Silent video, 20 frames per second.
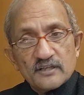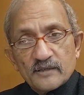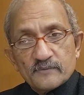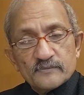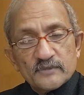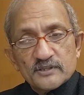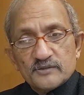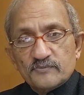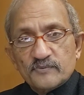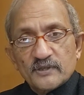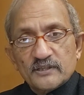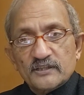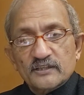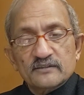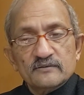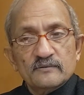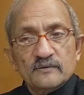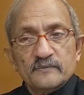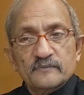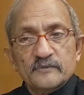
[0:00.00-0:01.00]
I am
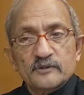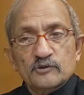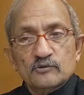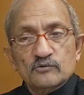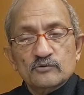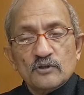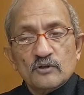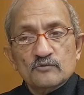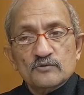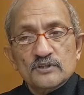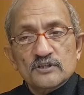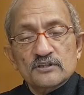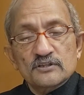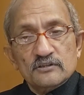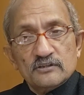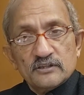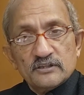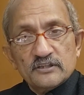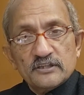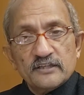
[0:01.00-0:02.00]
expecting them in
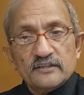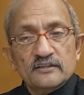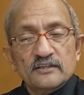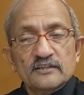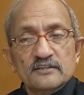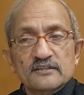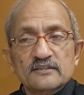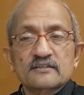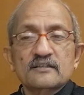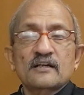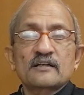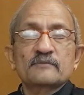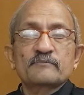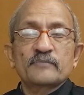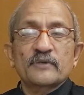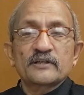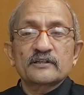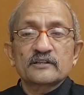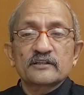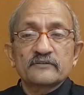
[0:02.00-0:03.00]
2030 they'll start
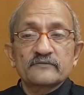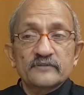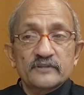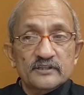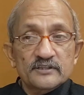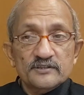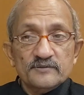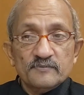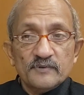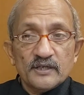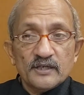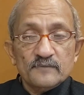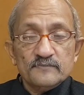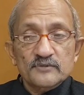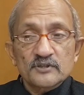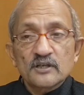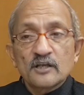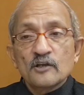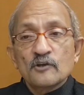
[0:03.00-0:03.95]
paying dividends perhaps.